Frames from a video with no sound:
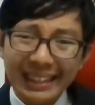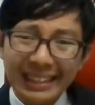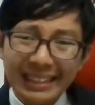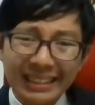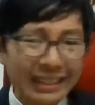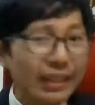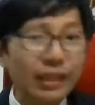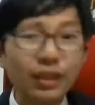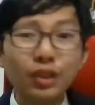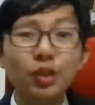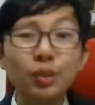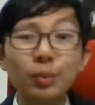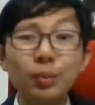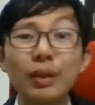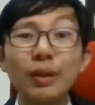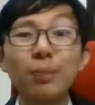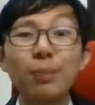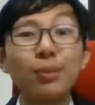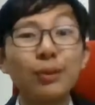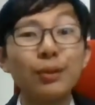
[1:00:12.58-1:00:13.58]
Need to be
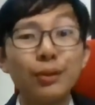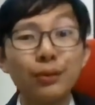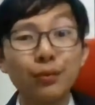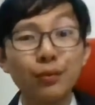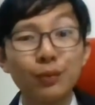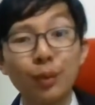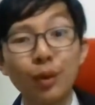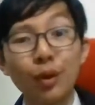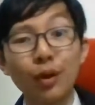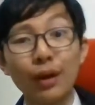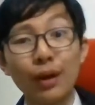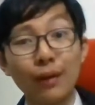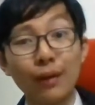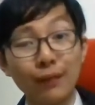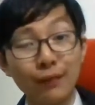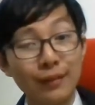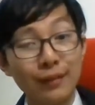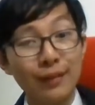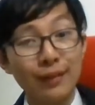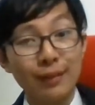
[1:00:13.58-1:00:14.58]
improved more, of,
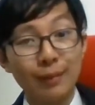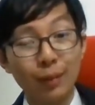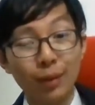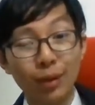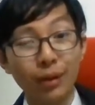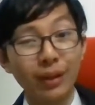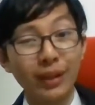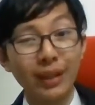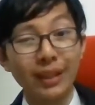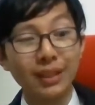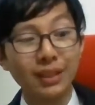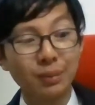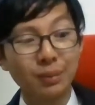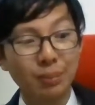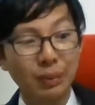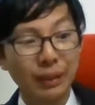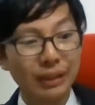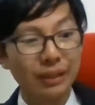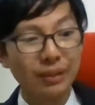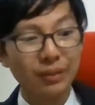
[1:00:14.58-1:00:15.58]
more or less,
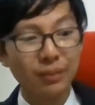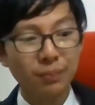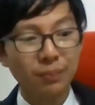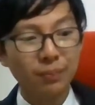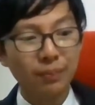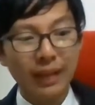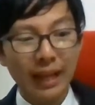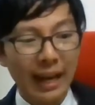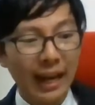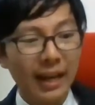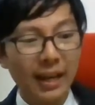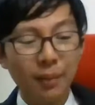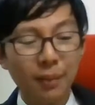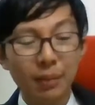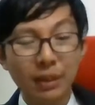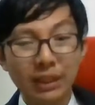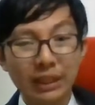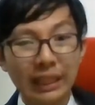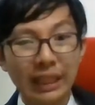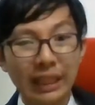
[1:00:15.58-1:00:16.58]
but I am
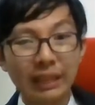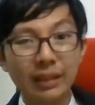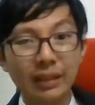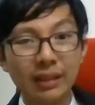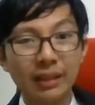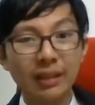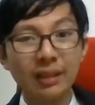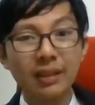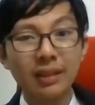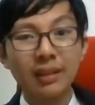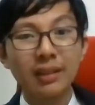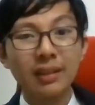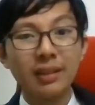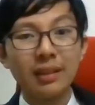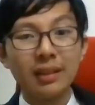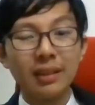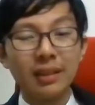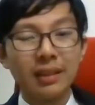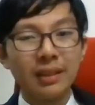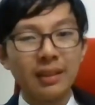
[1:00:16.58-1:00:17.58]
excited.
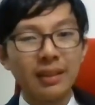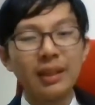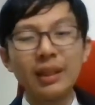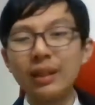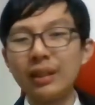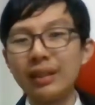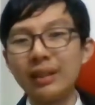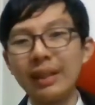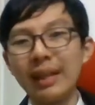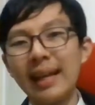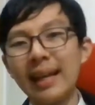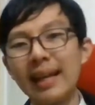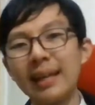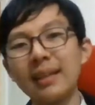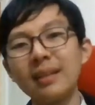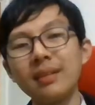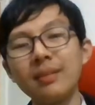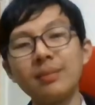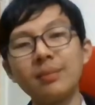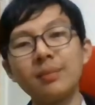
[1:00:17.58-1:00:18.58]
And,
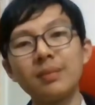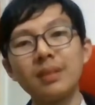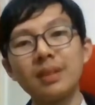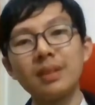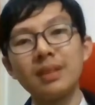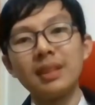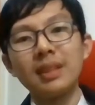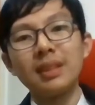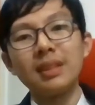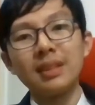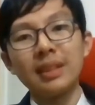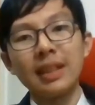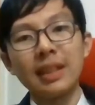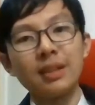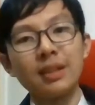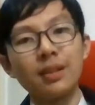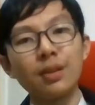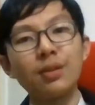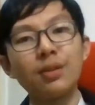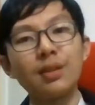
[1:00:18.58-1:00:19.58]
and seriously, I
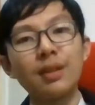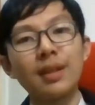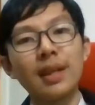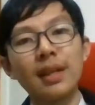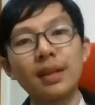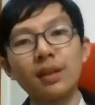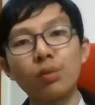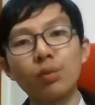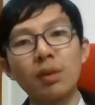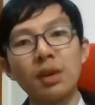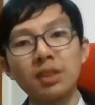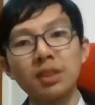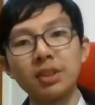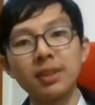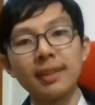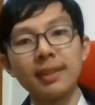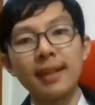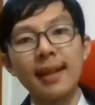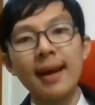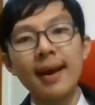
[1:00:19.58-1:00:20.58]
don't think I could watch
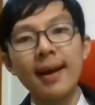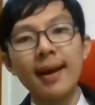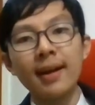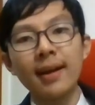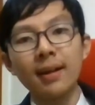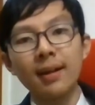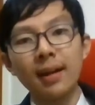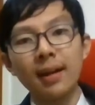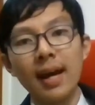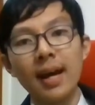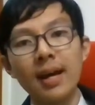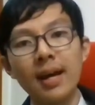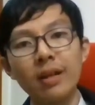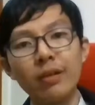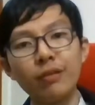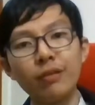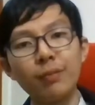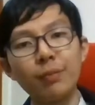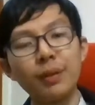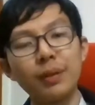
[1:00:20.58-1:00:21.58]
it
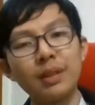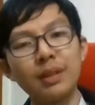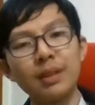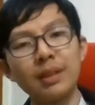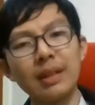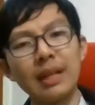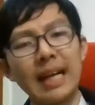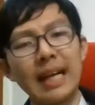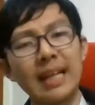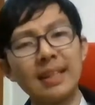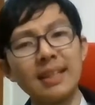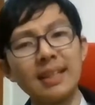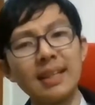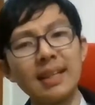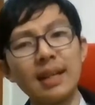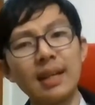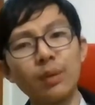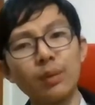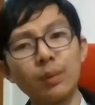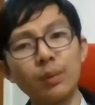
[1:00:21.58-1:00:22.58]
live, but I
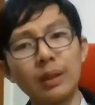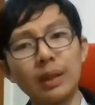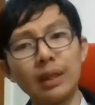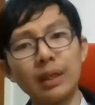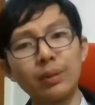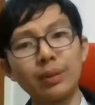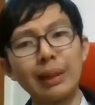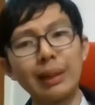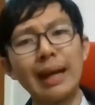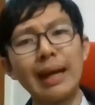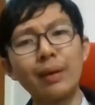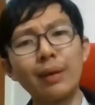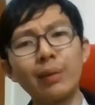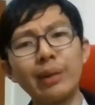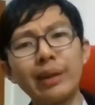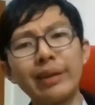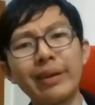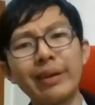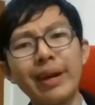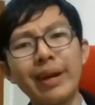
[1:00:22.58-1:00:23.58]
think I, I, I
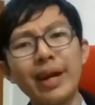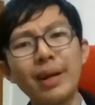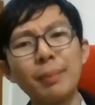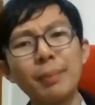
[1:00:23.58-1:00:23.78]
would try.